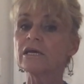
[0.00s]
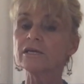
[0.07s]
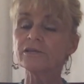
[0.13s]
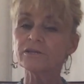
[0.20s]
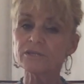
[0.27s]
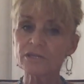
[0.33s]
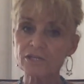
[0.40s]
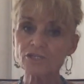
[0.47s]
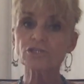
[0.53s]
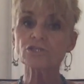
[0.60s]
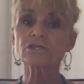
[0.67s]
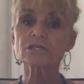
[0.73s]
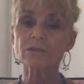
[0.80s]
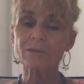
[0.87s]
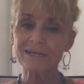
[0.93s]
You need to
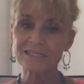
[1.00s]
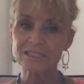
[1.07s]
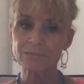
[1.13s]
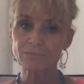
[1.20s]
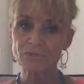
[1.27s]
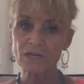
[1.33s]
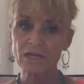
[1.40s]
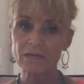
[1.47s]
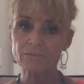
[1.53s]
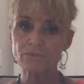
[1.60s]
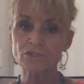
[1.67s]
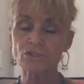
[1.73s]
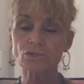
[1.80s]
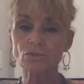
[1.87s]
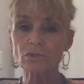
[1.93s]
spend some time
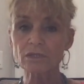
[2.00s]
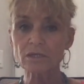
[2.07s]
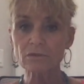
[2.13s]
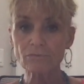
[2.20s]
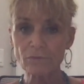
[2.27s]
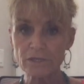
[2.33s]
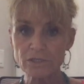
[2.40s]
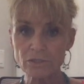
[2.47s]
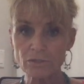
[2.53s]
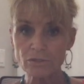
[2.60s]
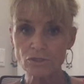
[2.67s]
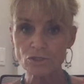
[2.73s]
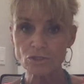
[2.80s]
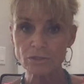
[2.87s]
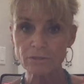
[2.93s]
to do a little
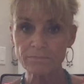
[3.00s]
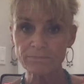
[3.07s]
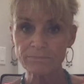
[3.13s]
research